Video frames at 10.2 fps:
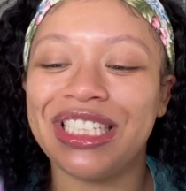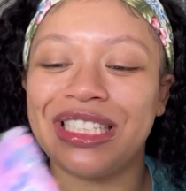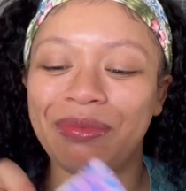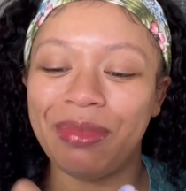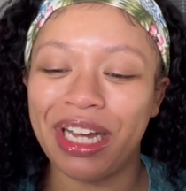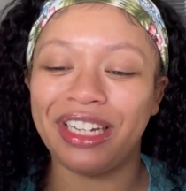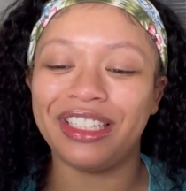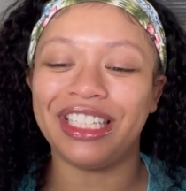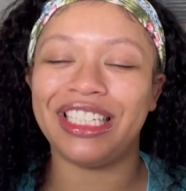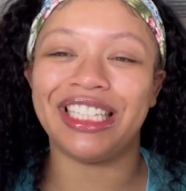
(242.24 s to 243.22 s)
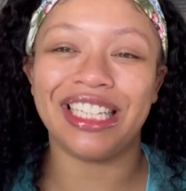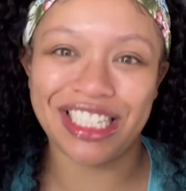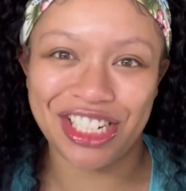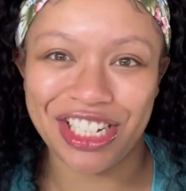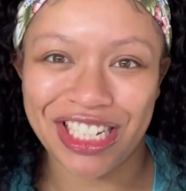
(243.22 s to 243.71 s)
to smell
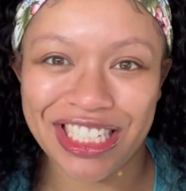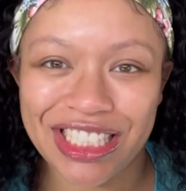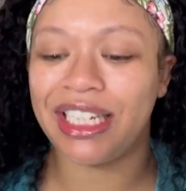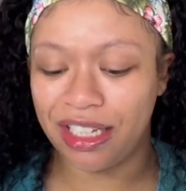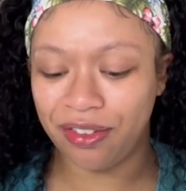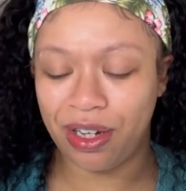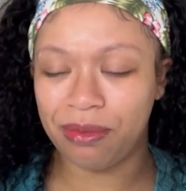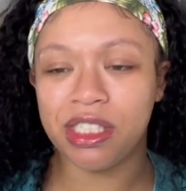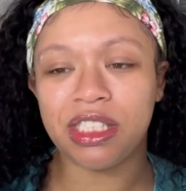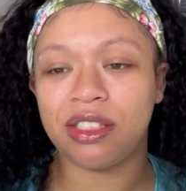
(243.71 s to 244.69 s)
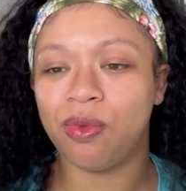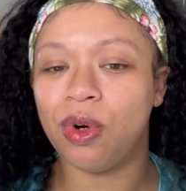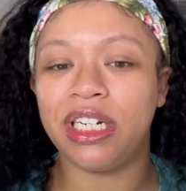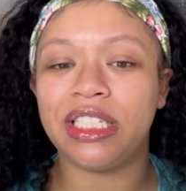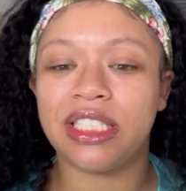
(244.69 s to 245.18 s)
delicious. If I'm just
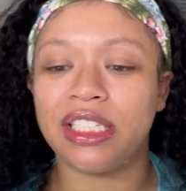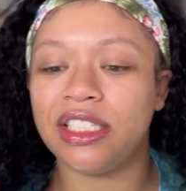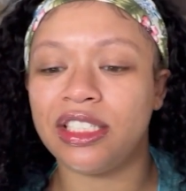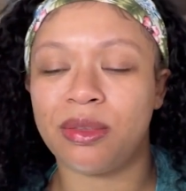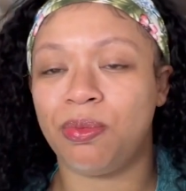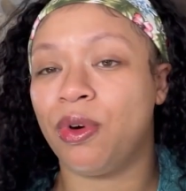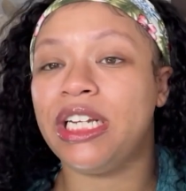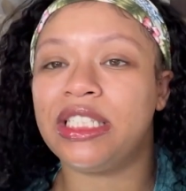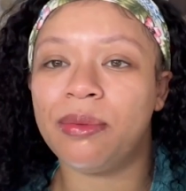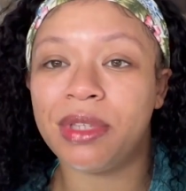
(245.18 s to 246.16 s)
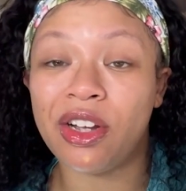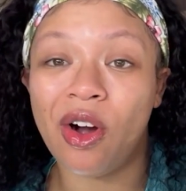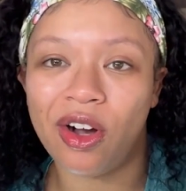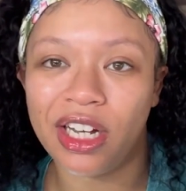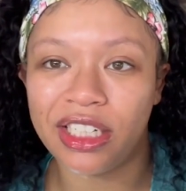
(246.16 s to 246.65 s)
wanting to spray something
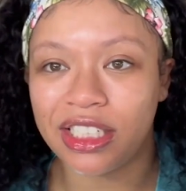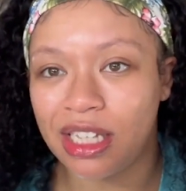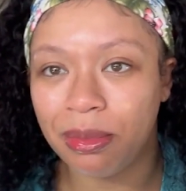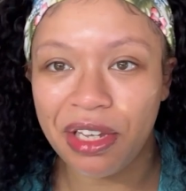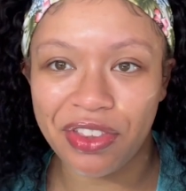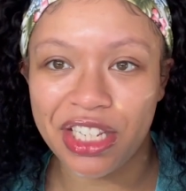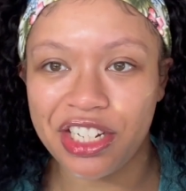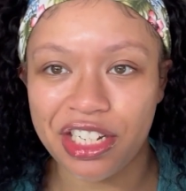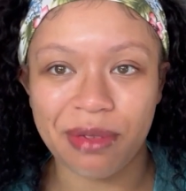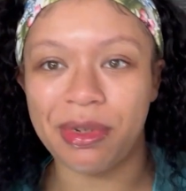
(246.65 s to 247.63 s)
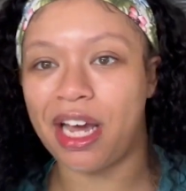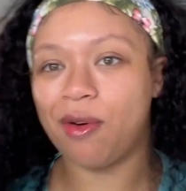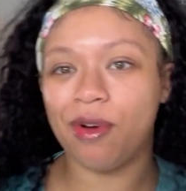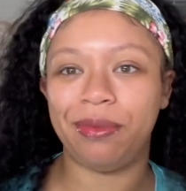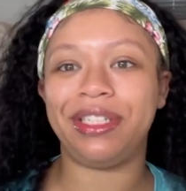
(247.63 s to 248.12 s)
on because I'm leaving the gym and I
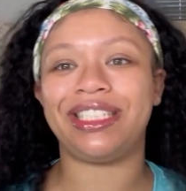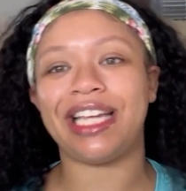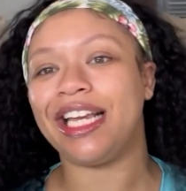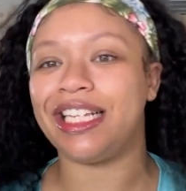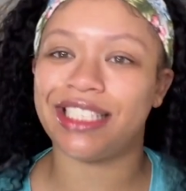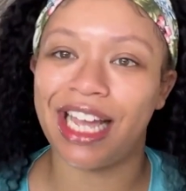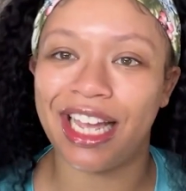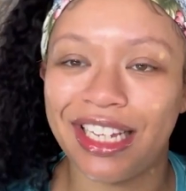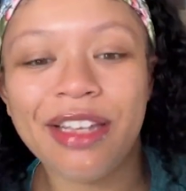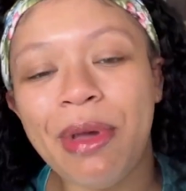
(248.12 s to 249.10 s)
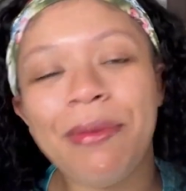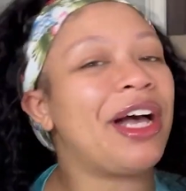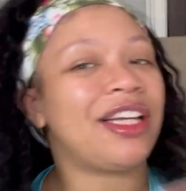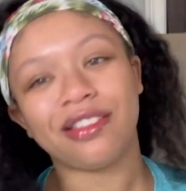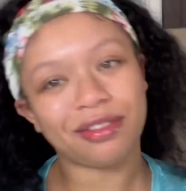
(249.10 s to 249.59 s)
don't want to be stanky, then maybe
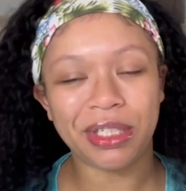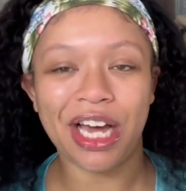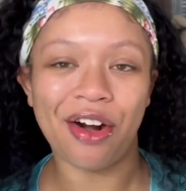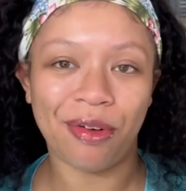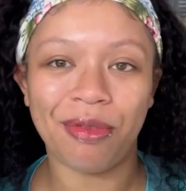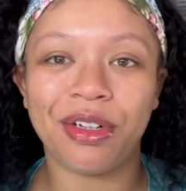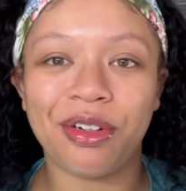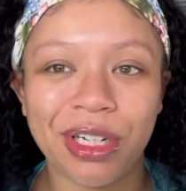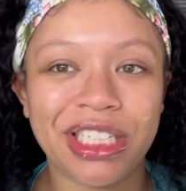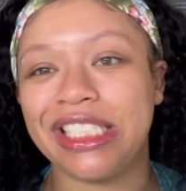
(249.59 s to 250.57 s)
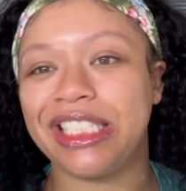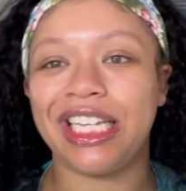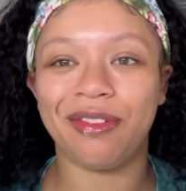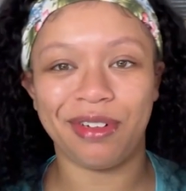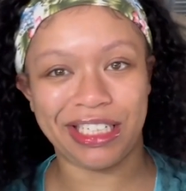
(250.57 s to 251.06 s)
I'll put that on real quick just to
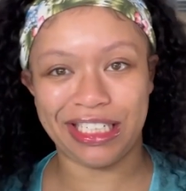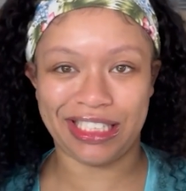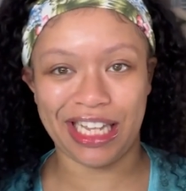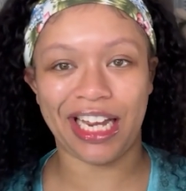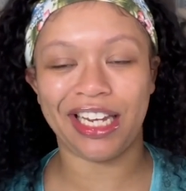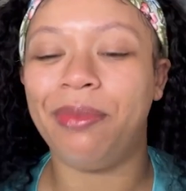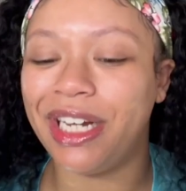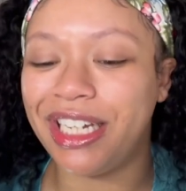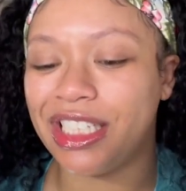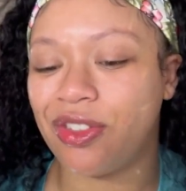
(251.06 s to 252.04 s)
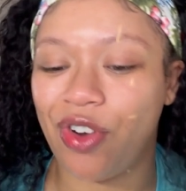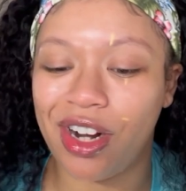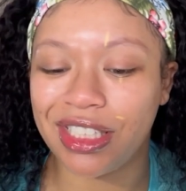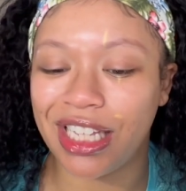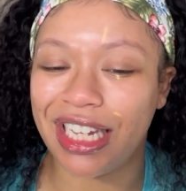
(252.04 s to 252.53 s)
get rid of the stank. But as
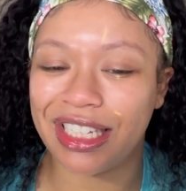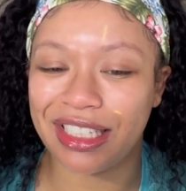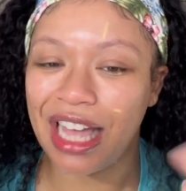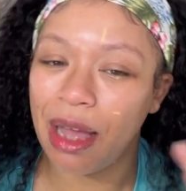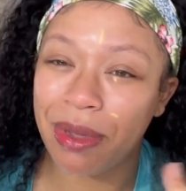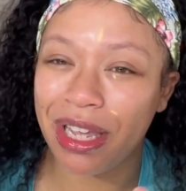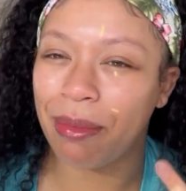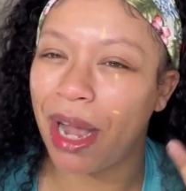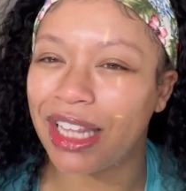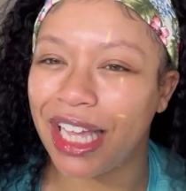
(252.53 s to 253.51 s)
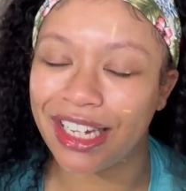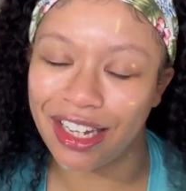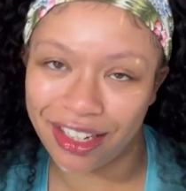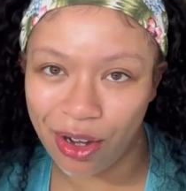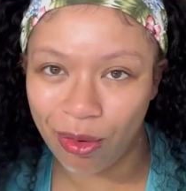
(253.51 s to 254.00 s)
far as like that being my
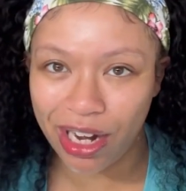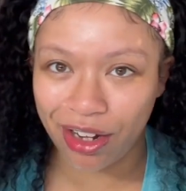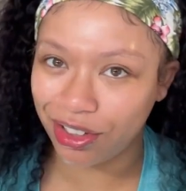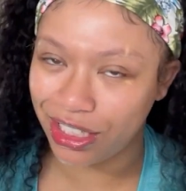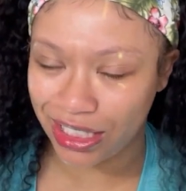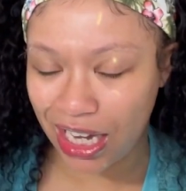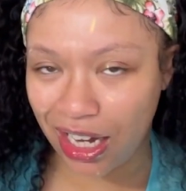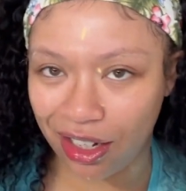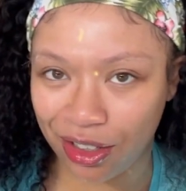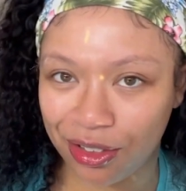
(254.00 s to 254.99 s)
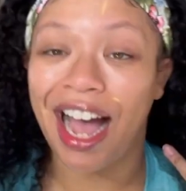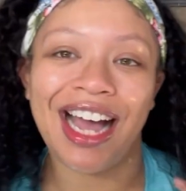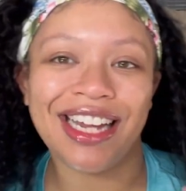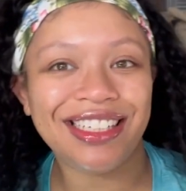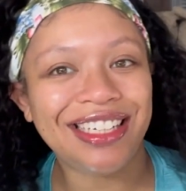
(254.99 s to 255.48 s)
like going out on a town
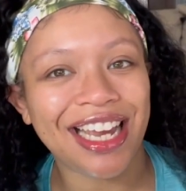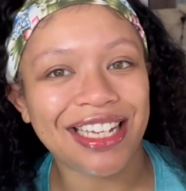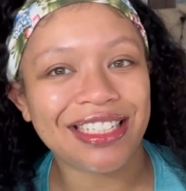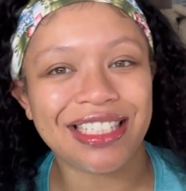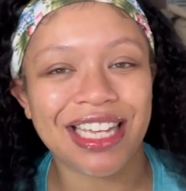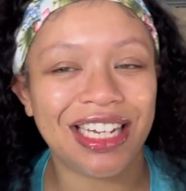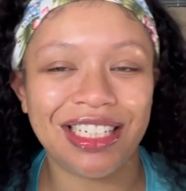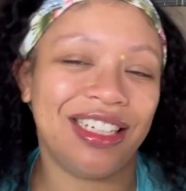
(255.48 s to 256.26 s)
hot date scent,